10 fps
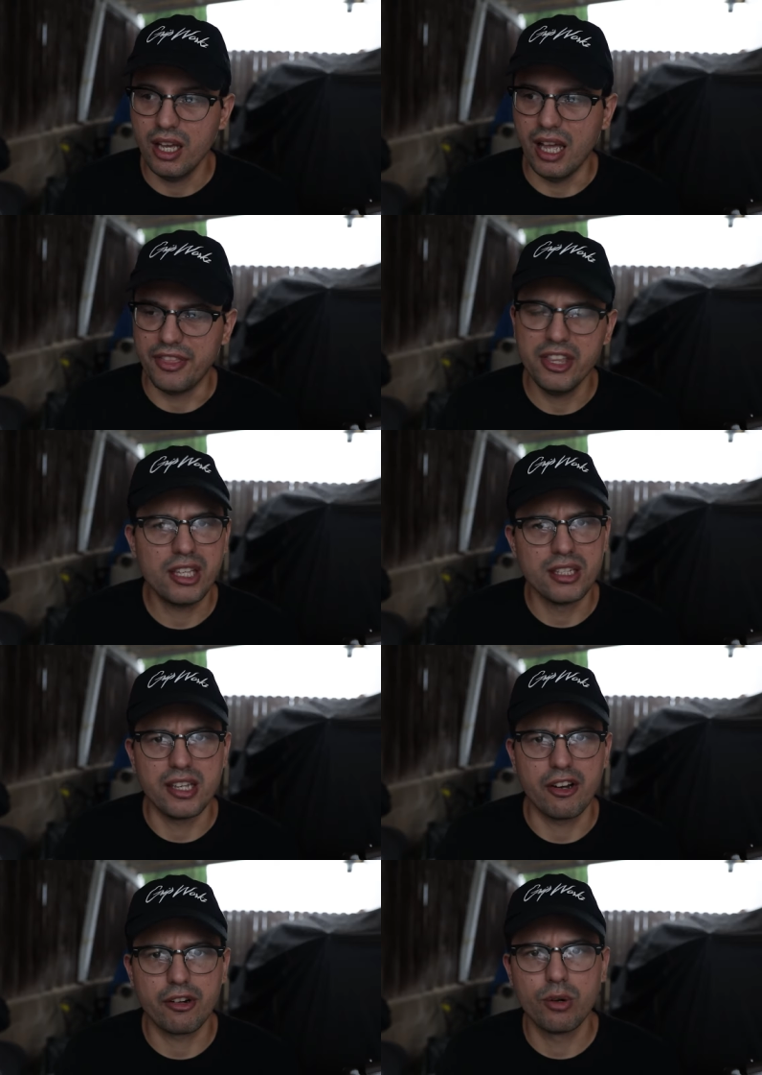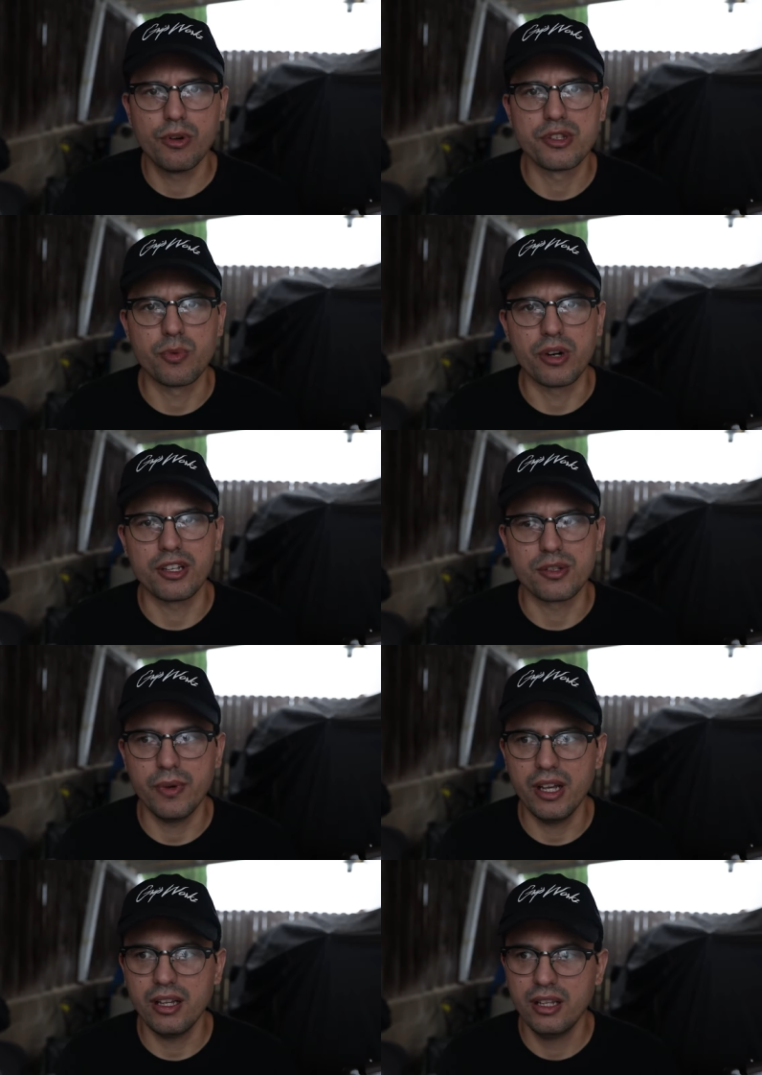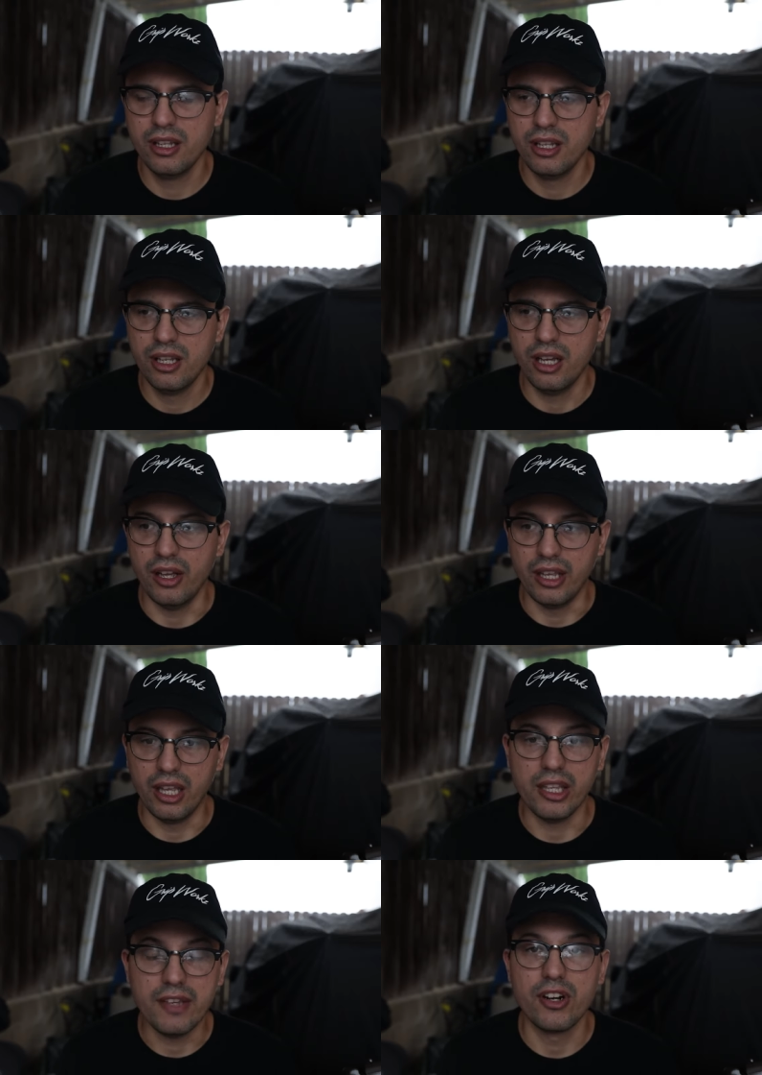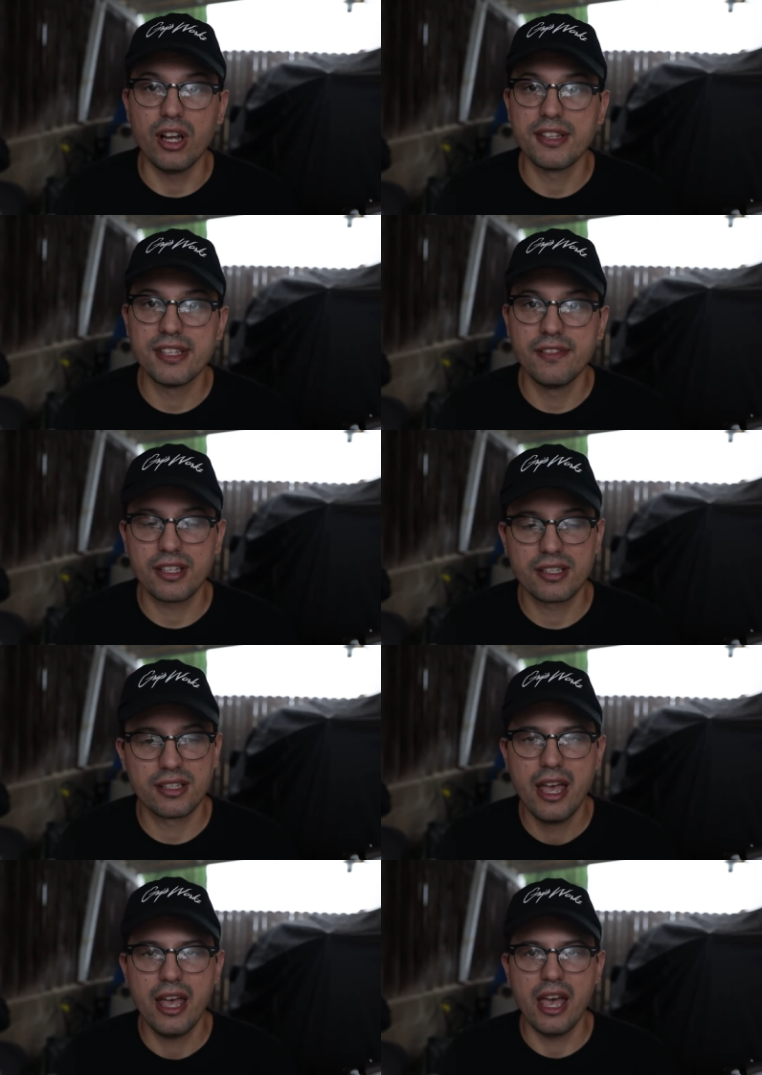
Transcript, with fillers: I think Integra ones work as well, even on Civics.